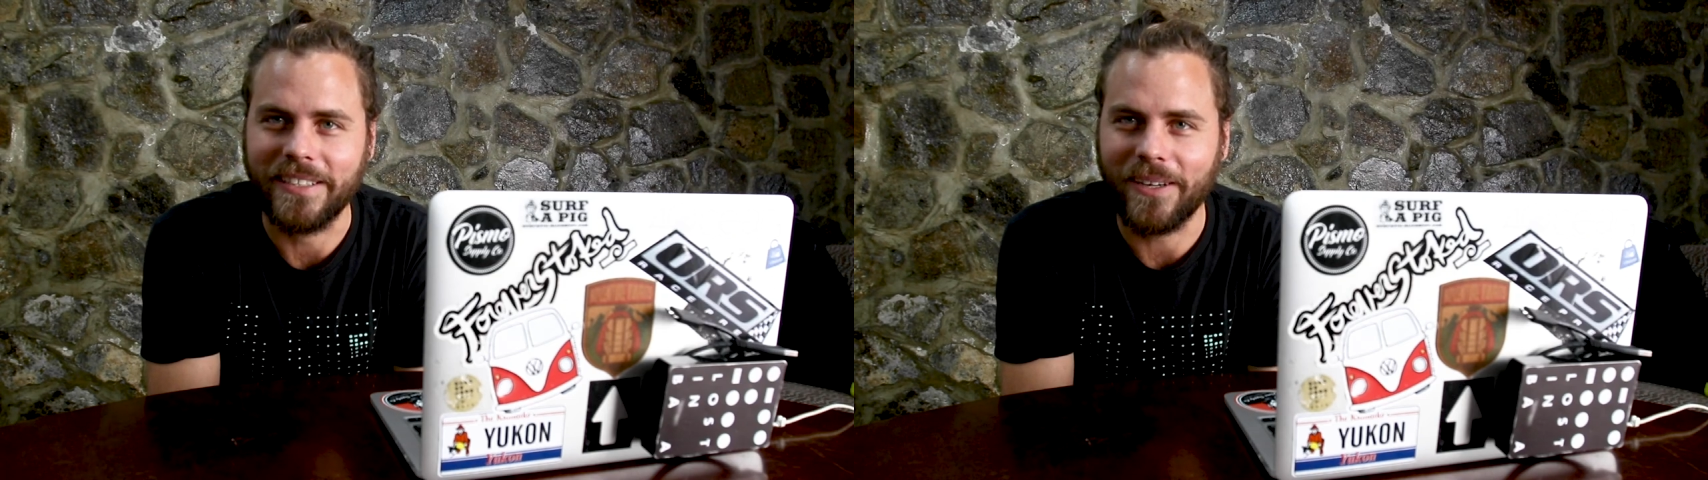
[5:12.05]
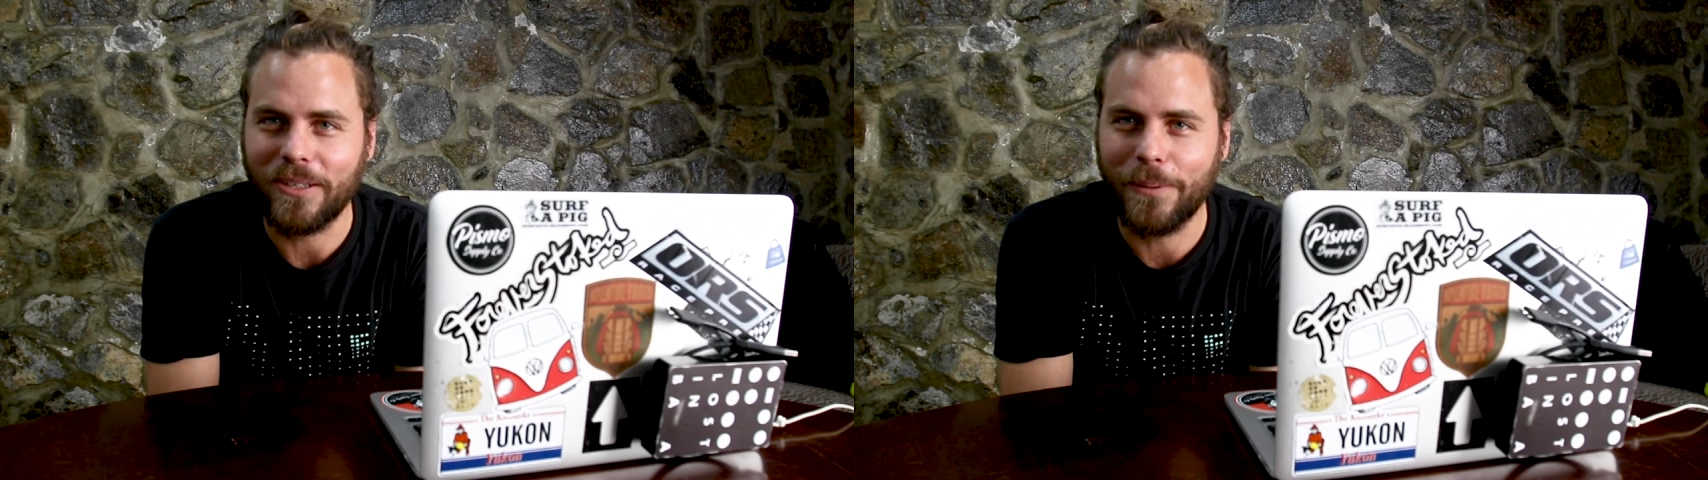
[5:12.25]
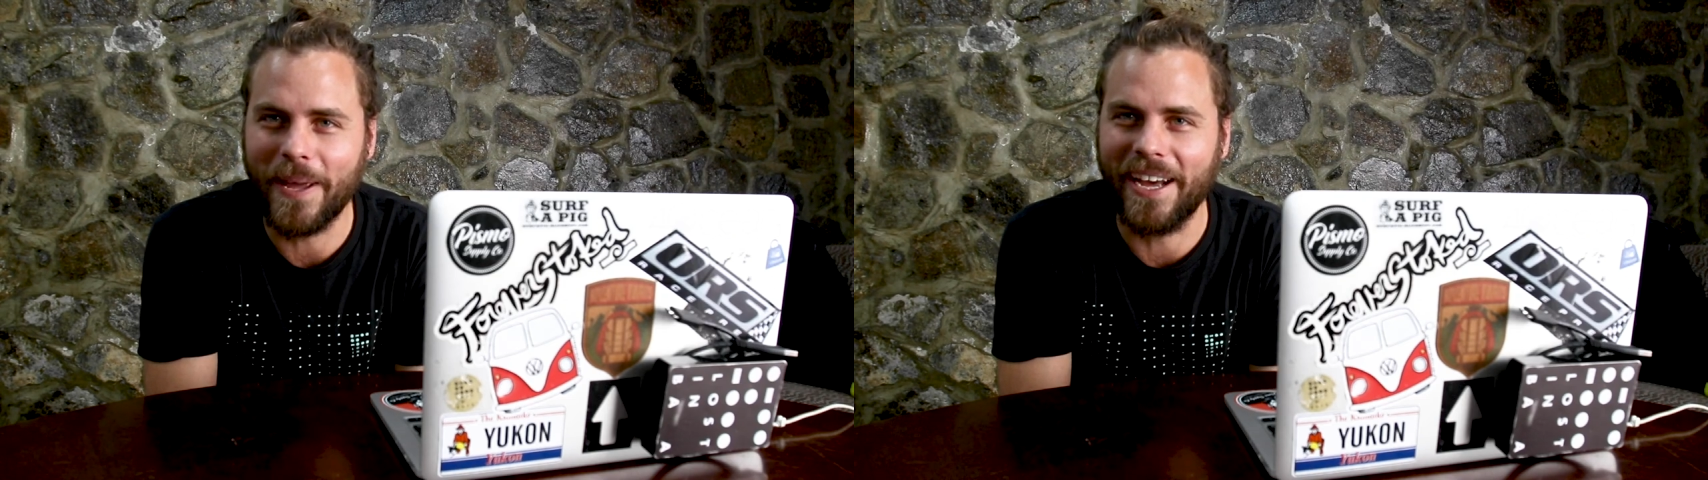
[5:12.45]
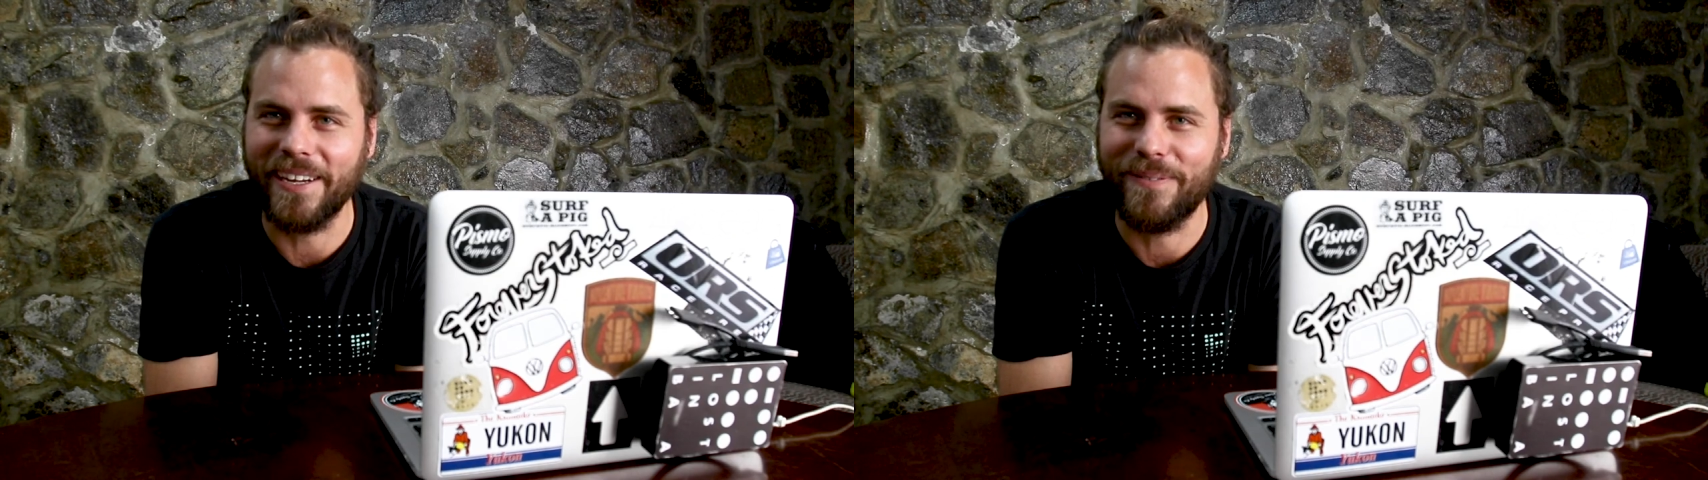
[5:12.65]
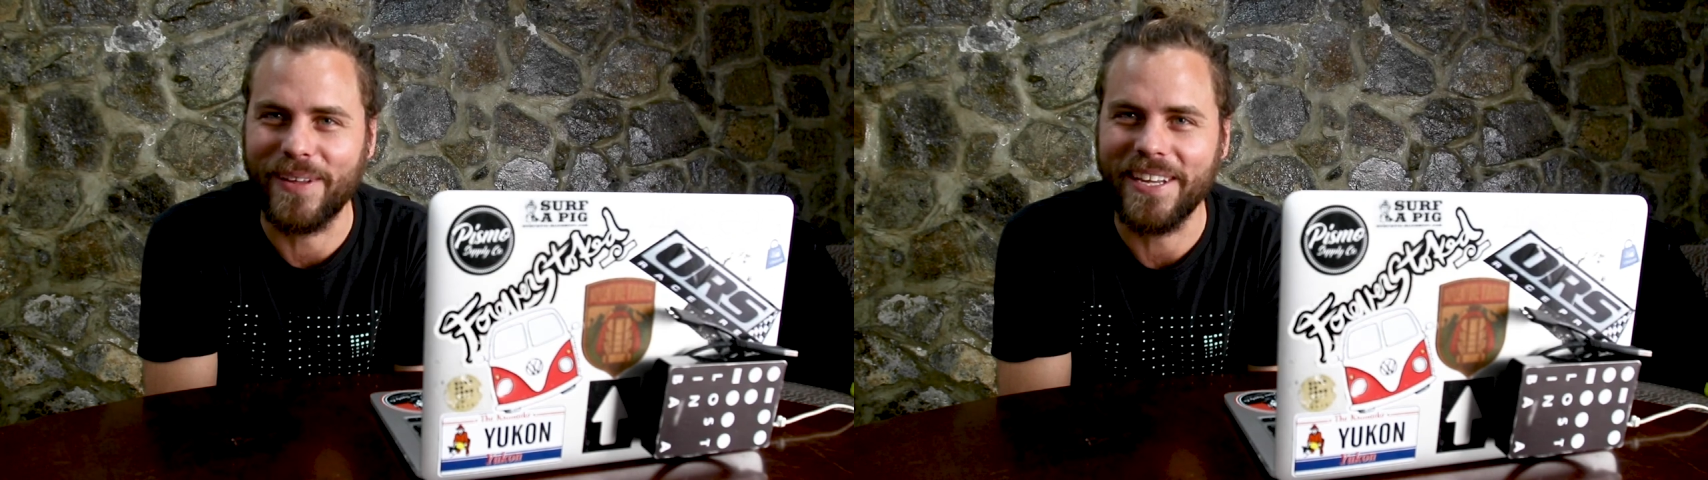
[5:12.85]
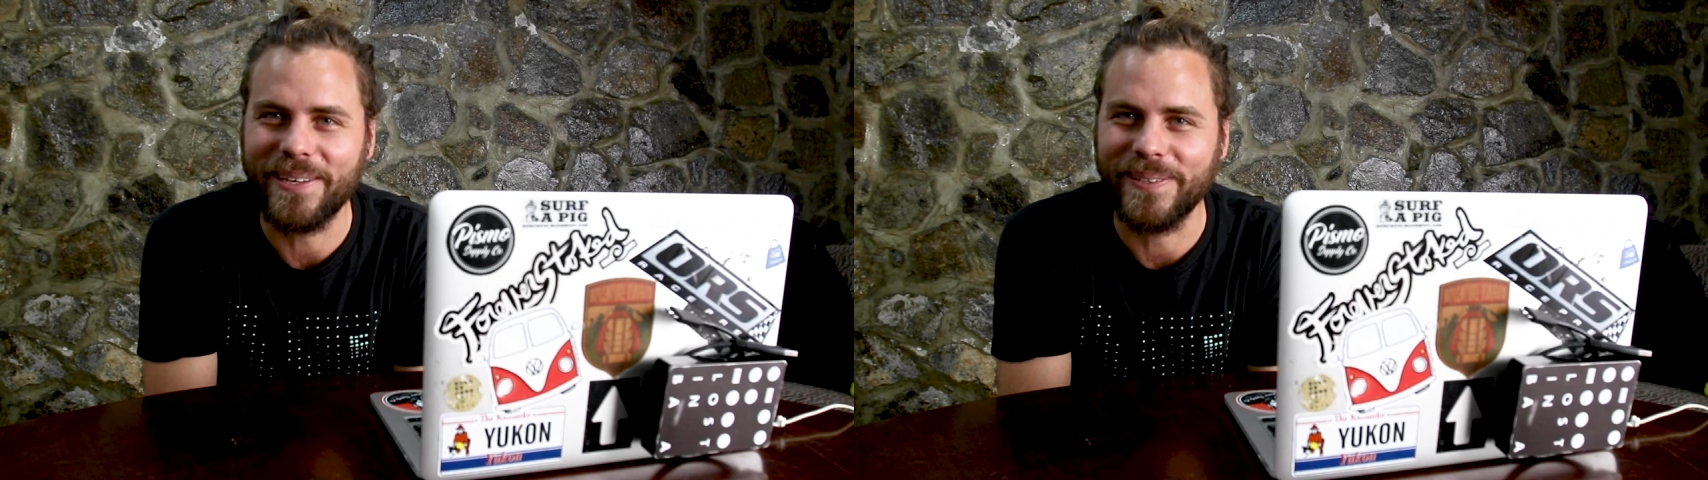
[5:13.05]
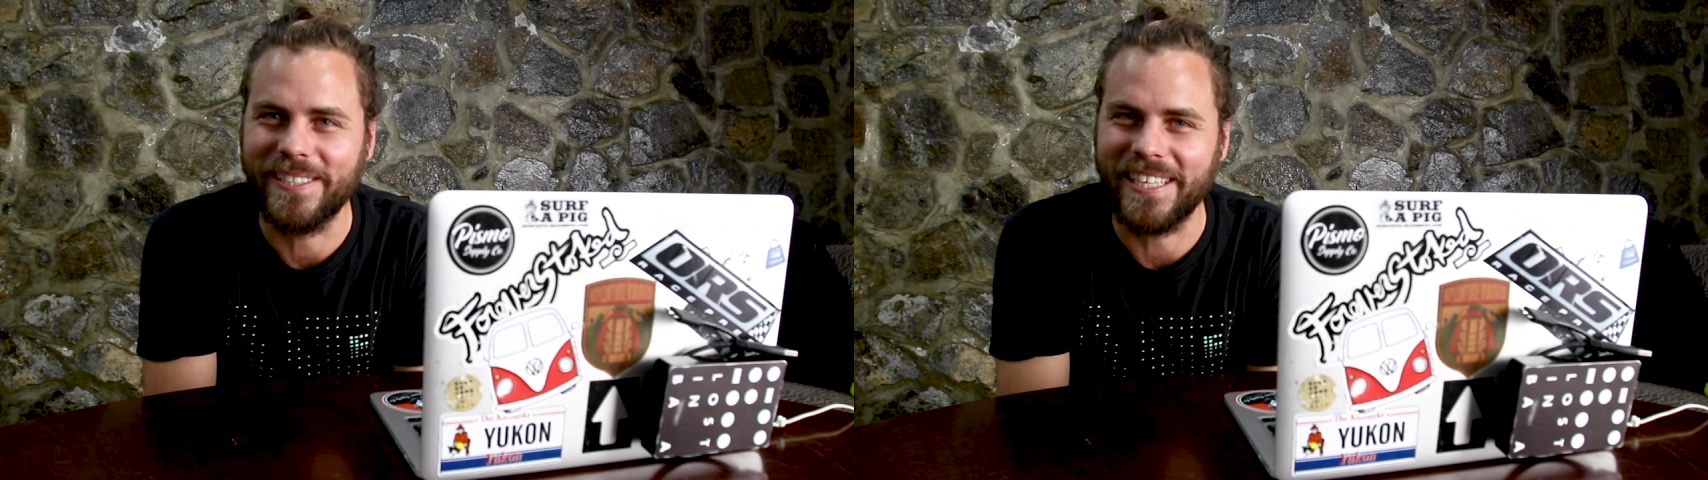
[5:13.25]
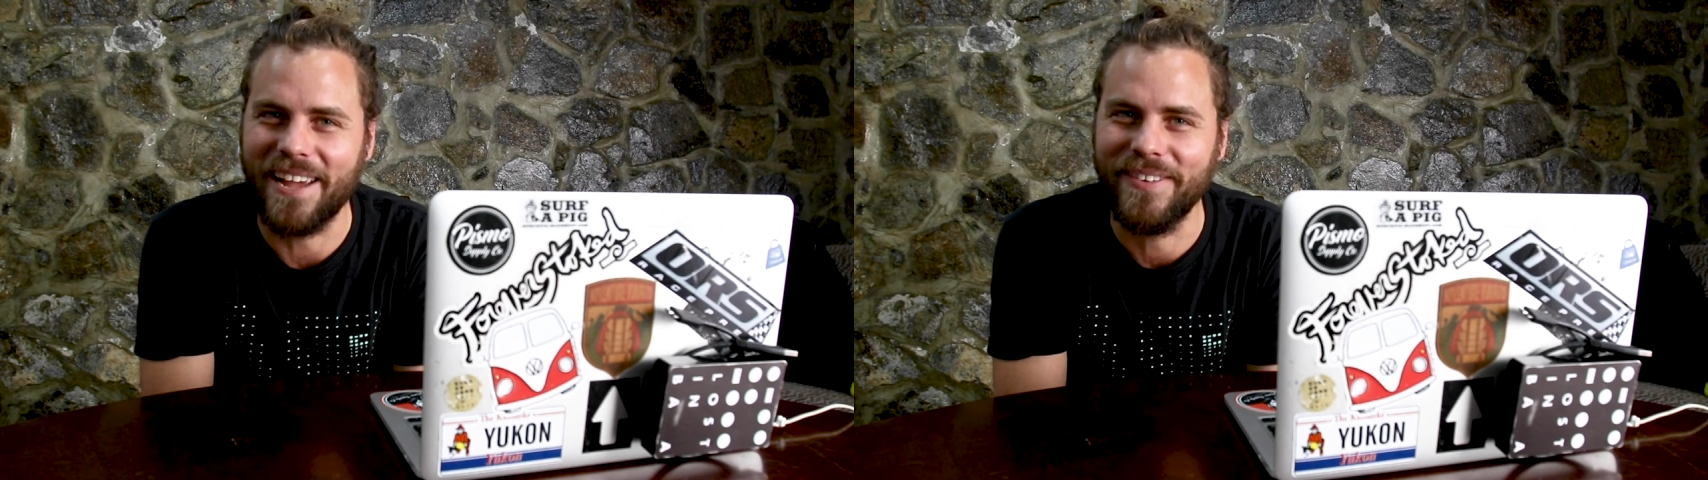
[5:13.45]
solar-powered
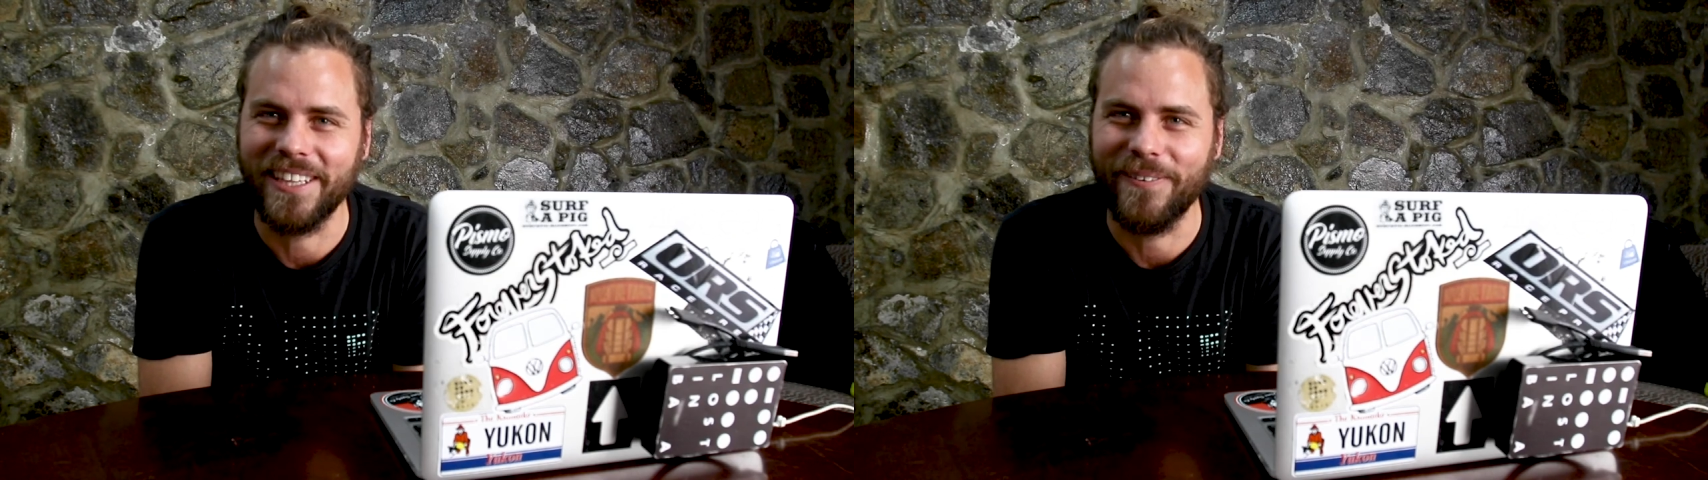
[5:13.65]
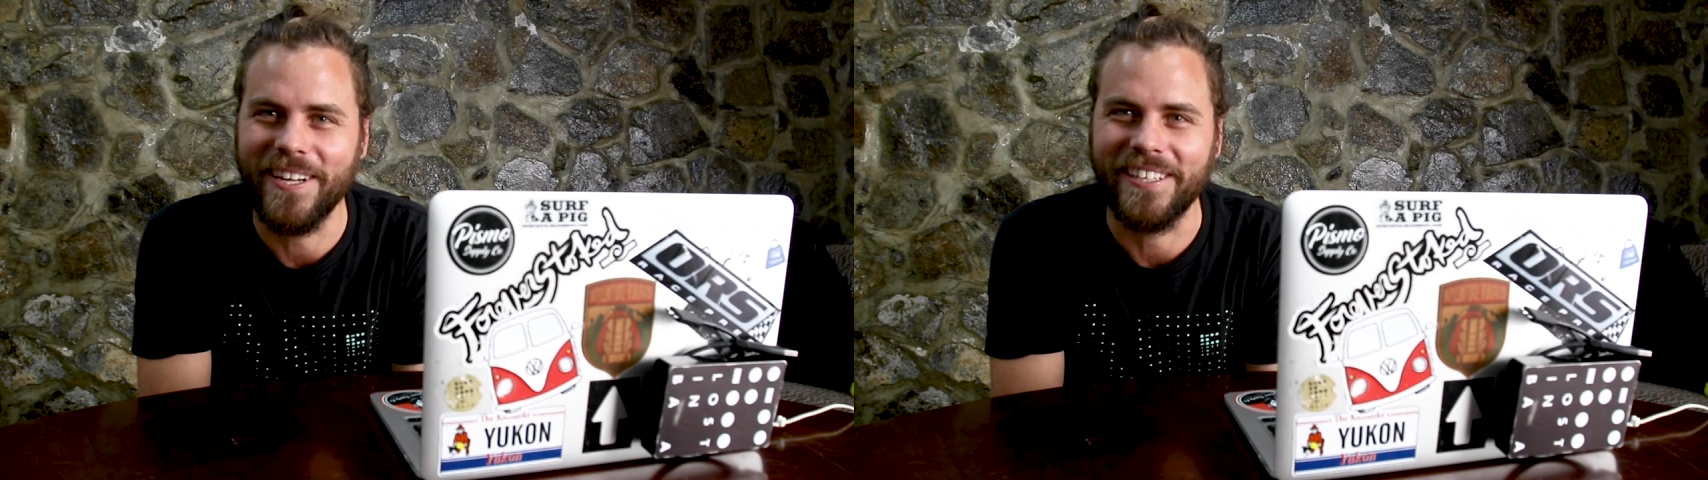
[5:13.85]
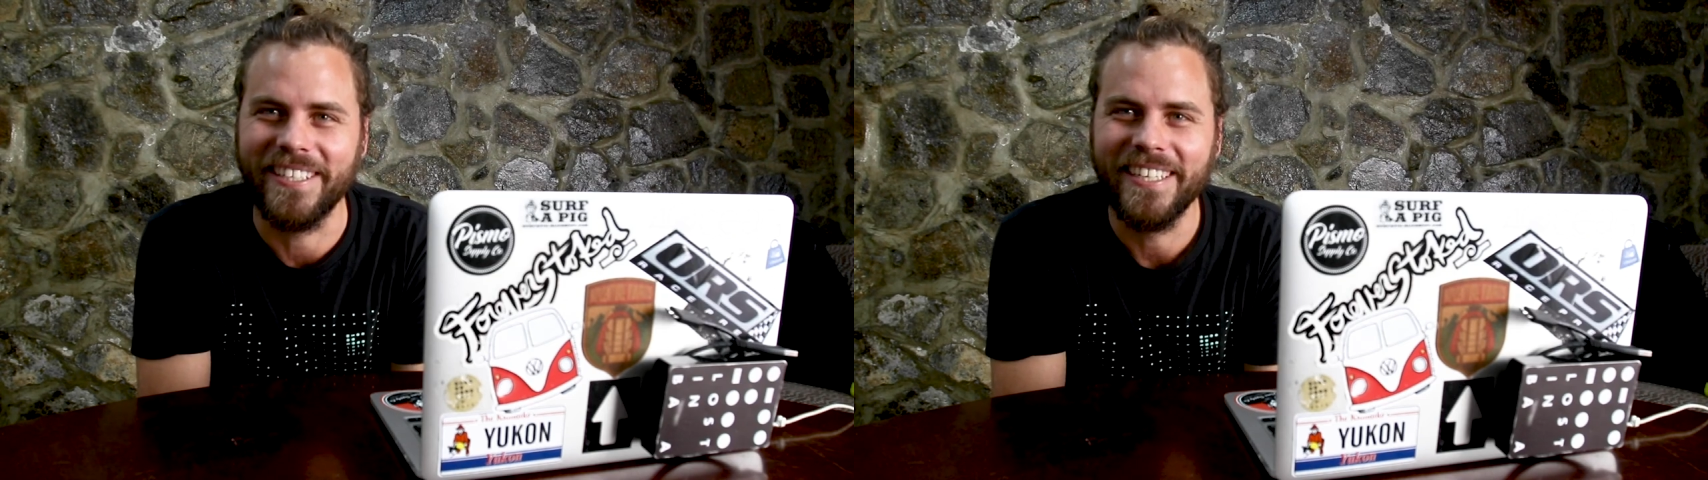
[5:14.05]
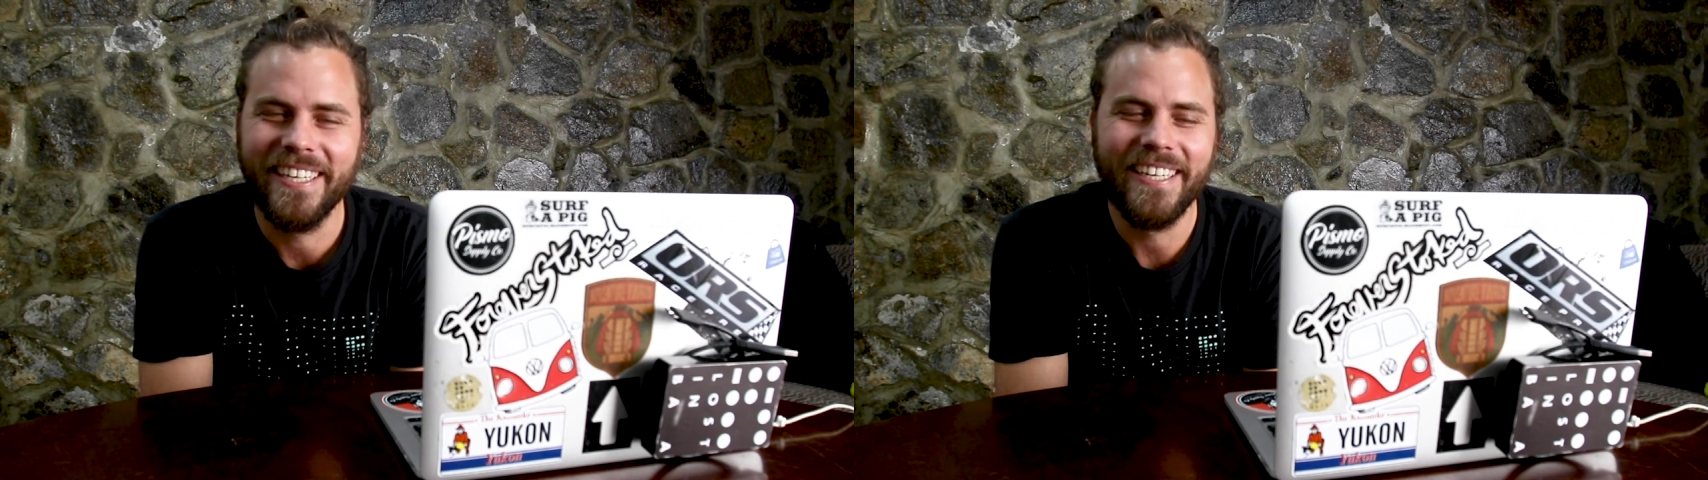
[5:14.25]
vehicles saving the world.